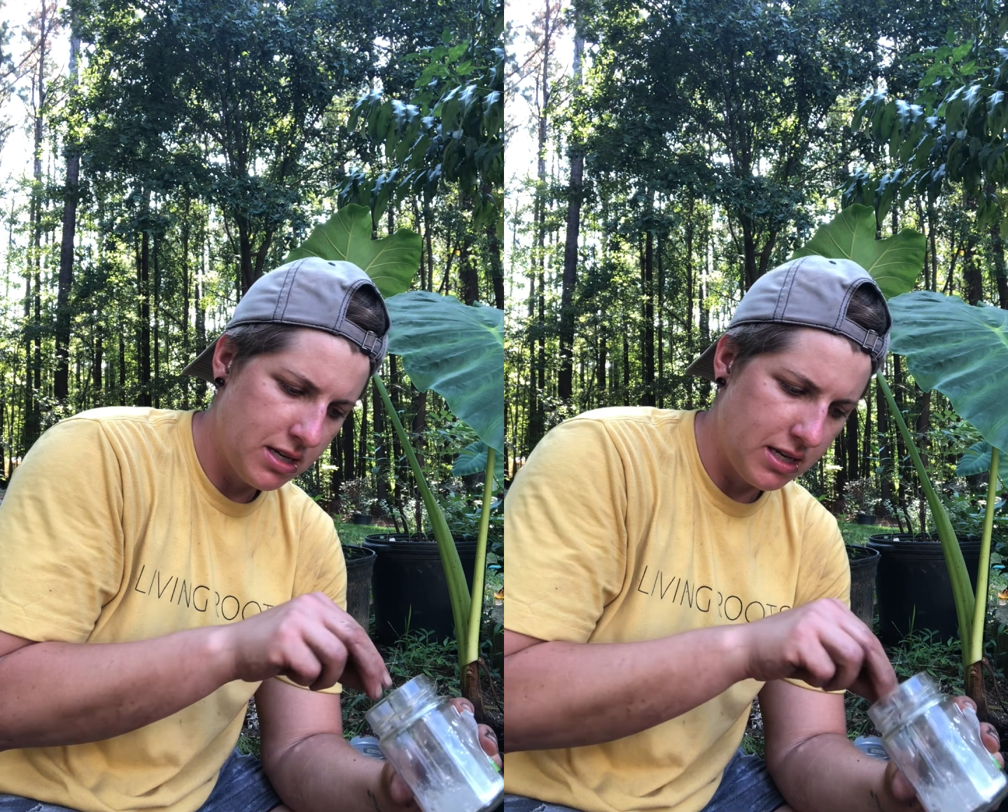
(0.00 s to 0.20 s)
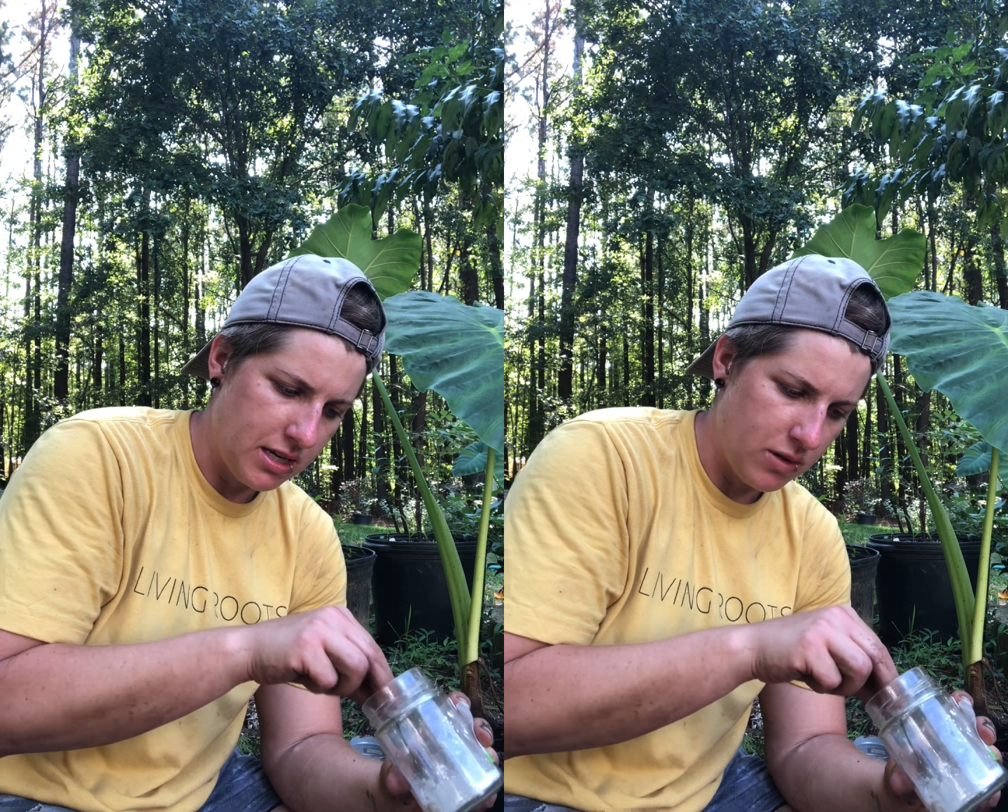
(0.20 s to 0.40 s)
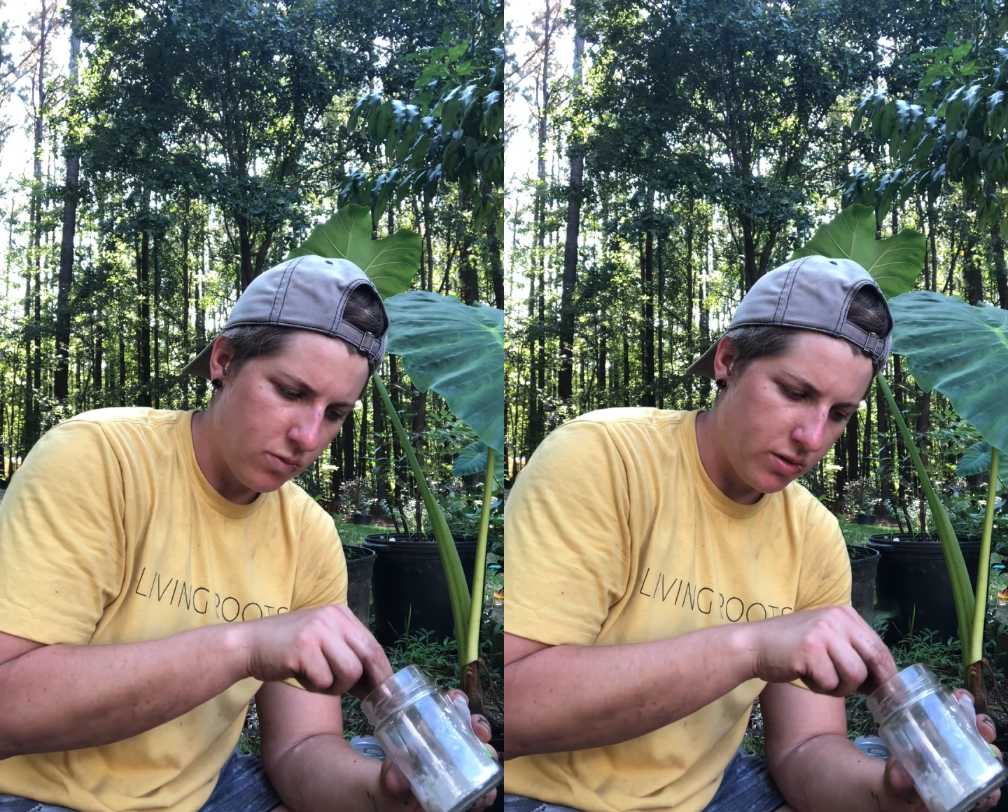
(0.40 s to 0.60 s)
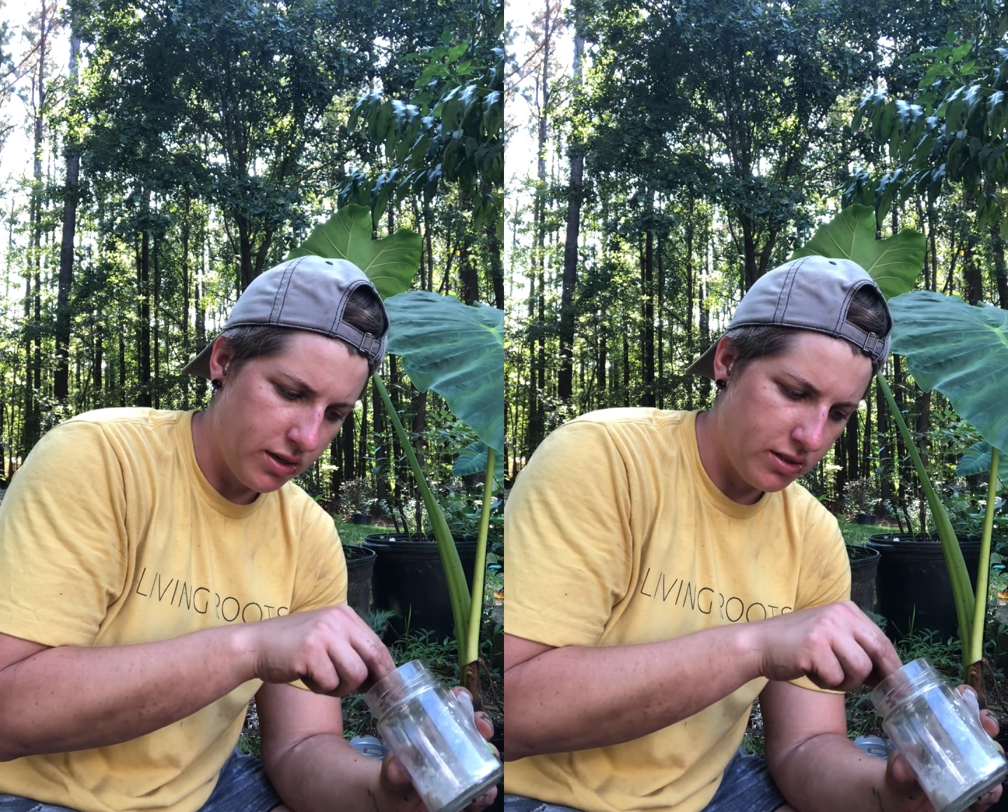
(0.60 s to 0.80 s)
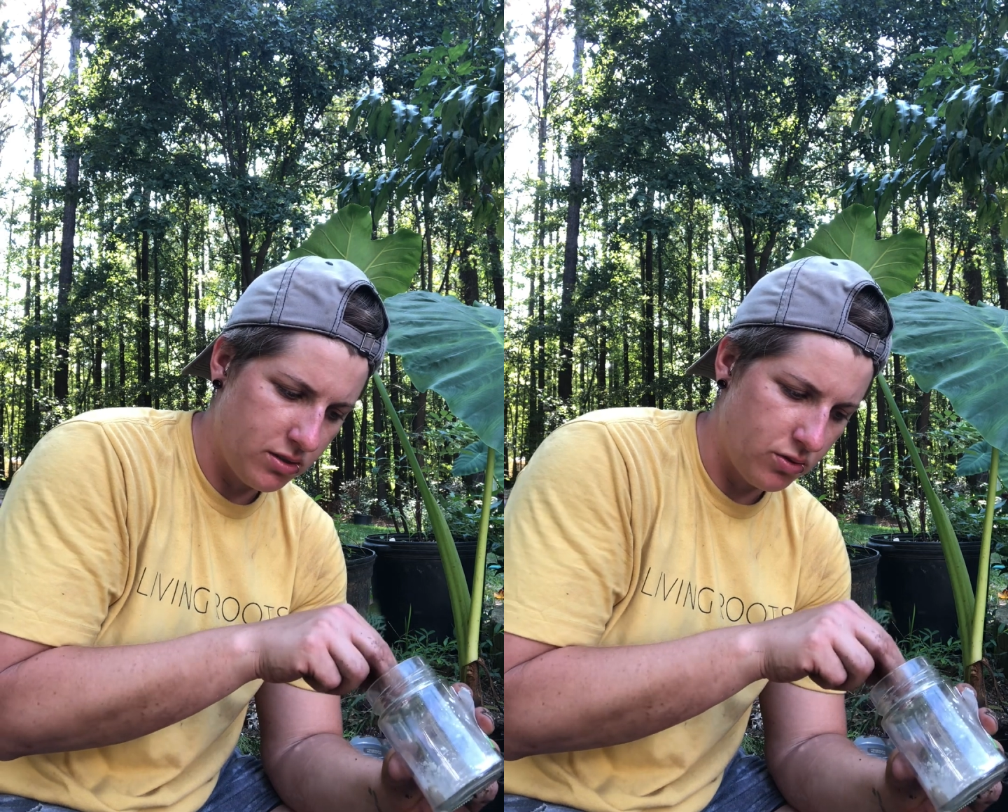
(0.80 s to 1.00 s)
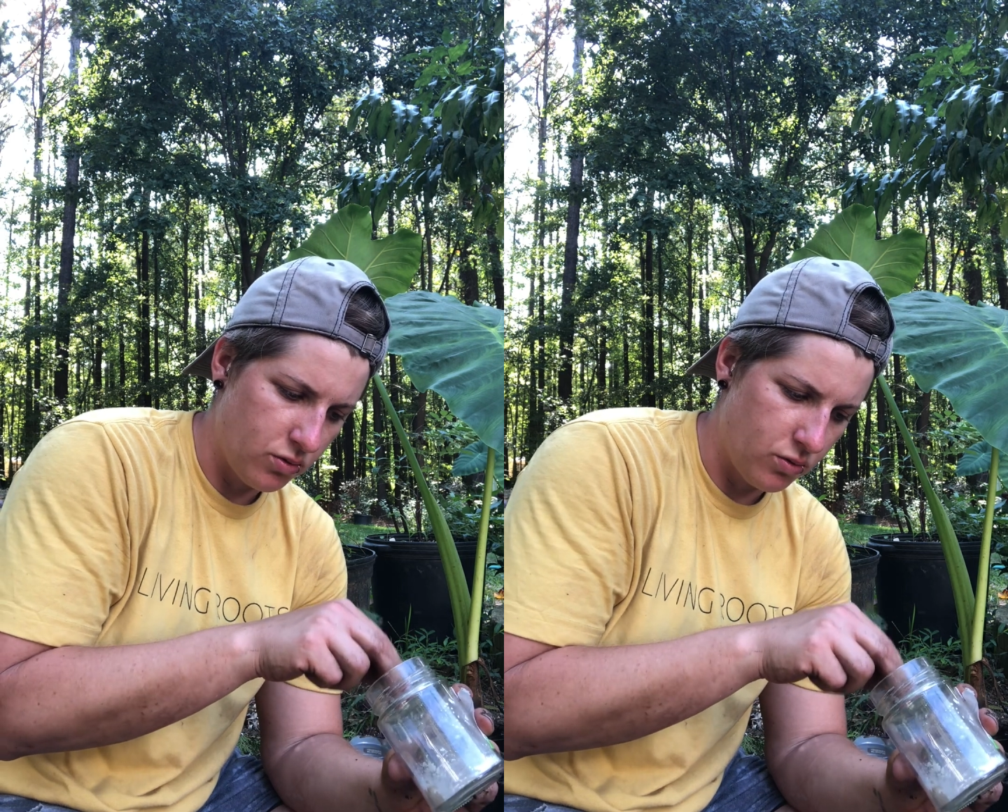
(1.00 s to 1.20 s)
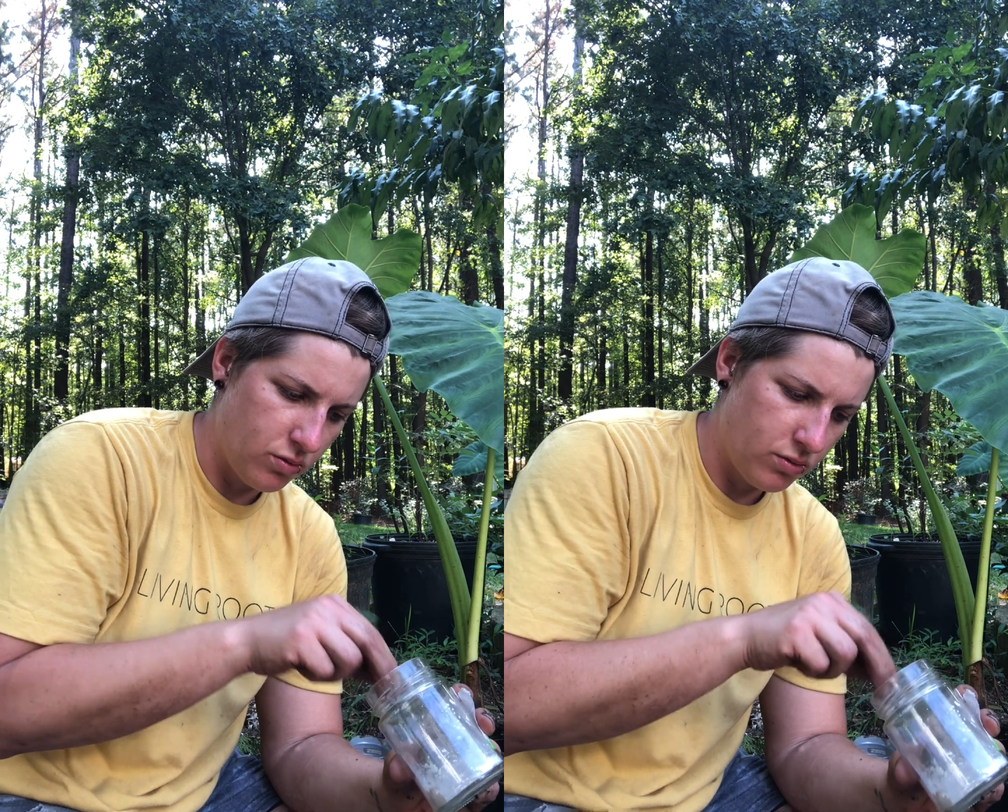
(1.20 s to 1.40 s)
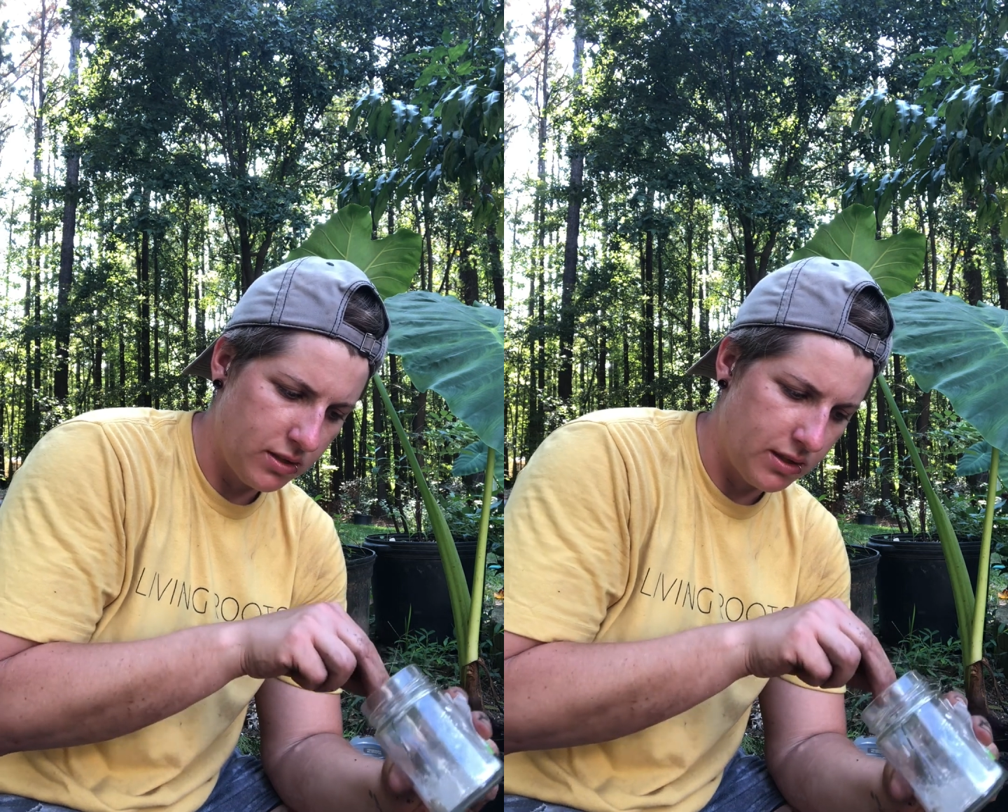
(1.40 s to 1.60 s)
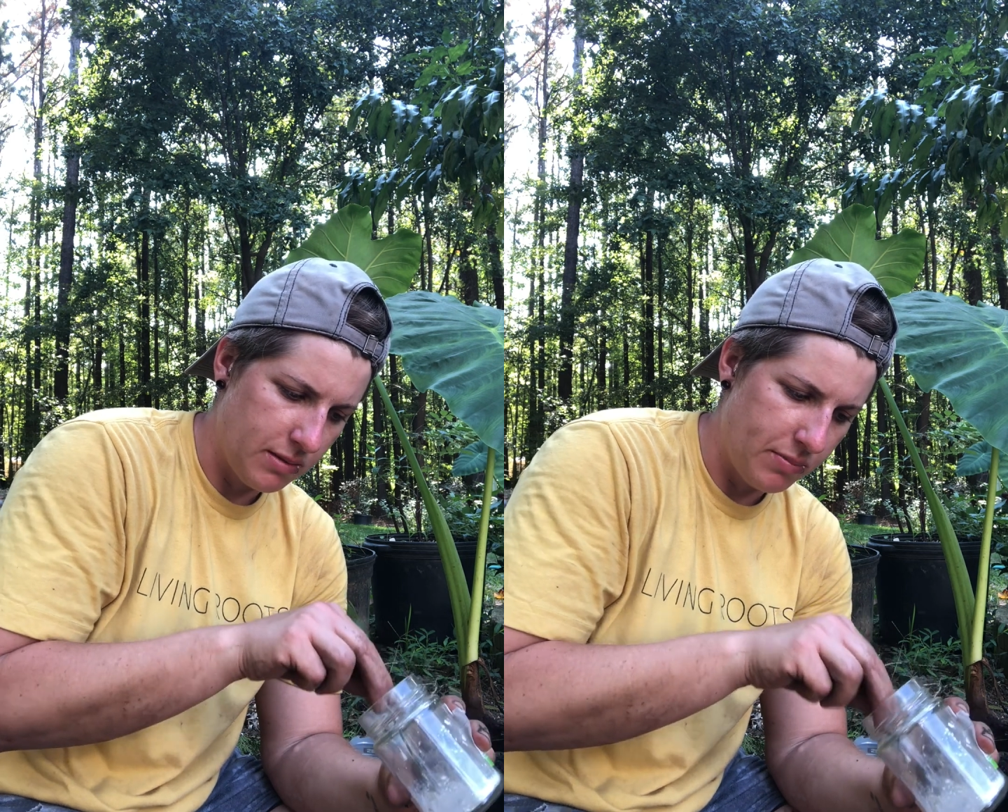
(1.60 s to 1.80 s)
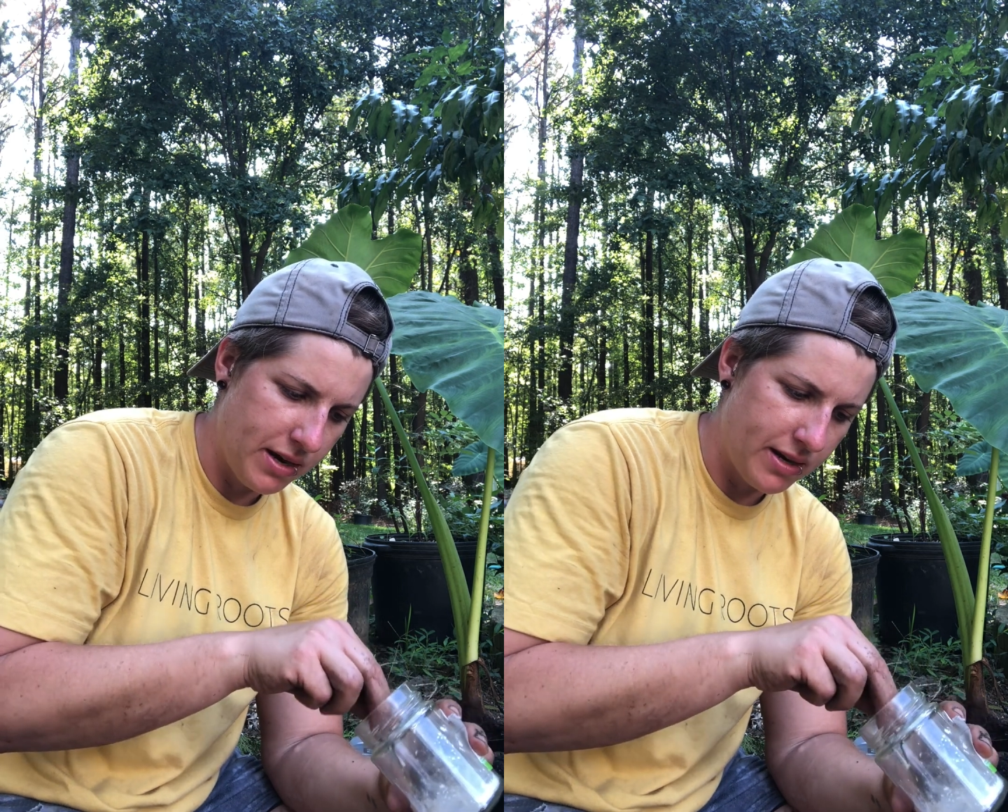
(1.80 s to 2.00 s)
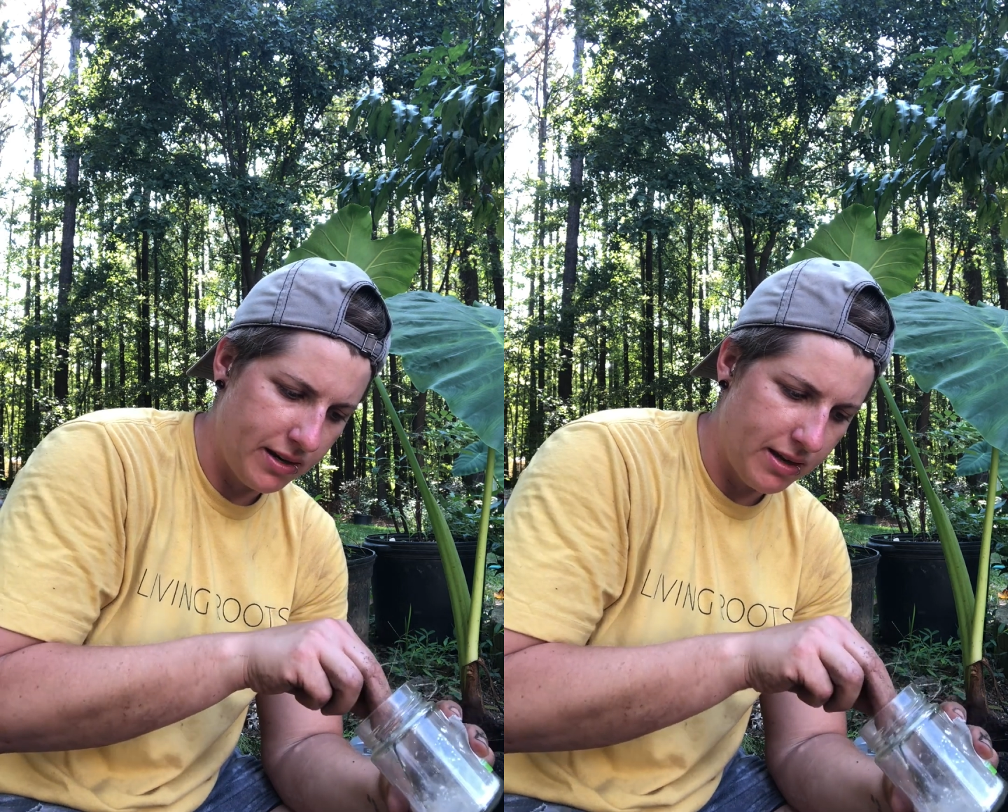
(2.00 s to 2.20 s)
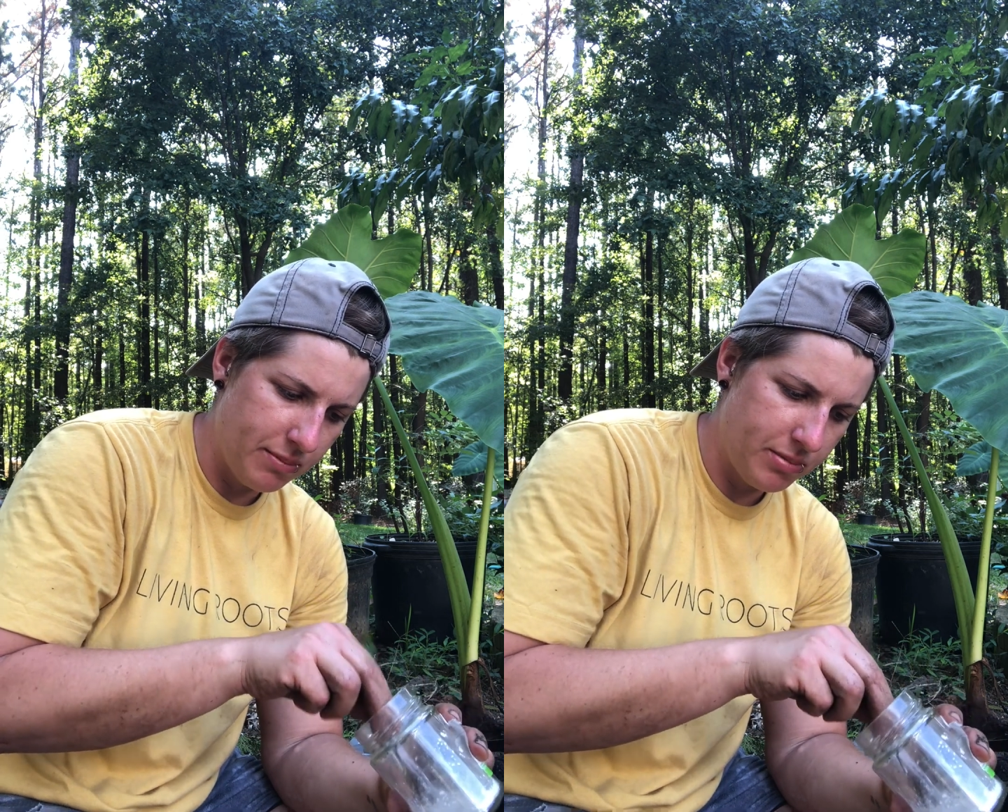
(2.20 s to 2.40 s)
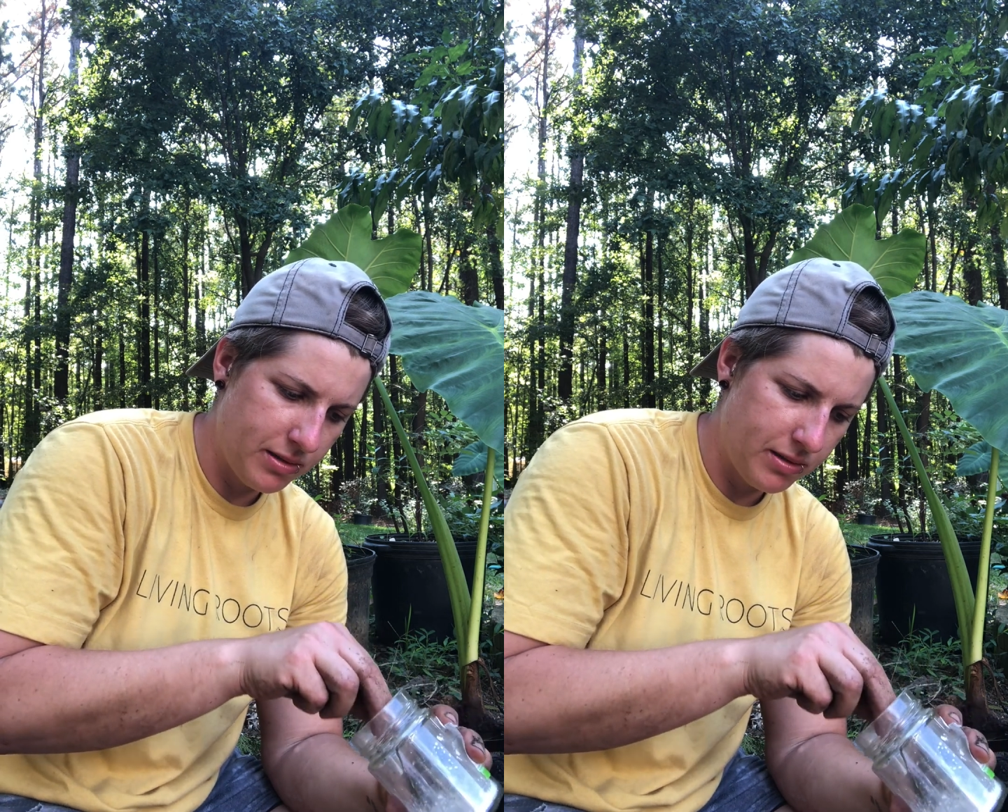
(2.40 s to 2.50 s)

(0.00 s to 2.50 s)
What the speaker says: and I wanted to get them potted up.